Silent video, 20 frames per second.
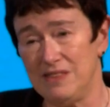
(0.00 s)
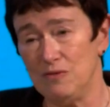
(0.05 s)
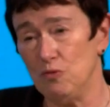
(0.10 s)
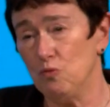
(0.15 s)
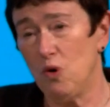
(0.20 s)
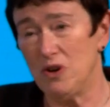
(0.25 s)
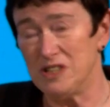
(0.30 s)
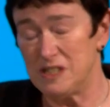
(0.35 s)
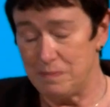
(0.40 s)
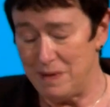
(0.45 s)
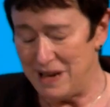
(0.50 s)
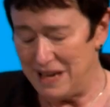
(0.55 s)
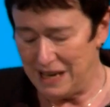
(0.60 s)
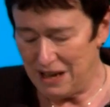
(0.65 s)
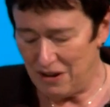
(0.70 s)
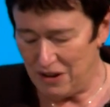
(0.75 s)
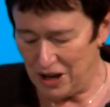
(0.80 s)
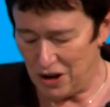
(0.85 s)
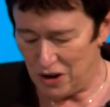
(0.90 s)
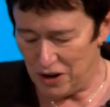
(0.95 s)
what's been
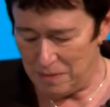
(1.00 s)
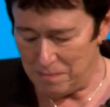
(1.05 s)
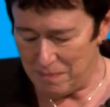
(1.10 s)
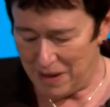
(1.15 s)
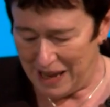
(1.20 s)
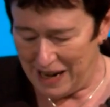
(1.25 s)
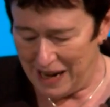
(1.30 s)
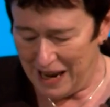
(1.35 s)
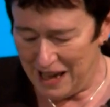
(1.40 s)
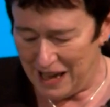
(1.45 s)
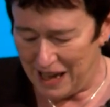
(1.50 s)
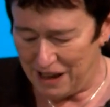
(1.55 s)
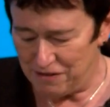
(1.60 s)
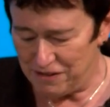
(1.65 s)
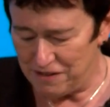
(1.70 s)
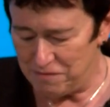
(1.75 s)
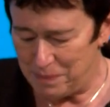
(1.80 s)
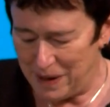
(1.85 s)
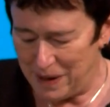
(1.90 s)
going on in my life have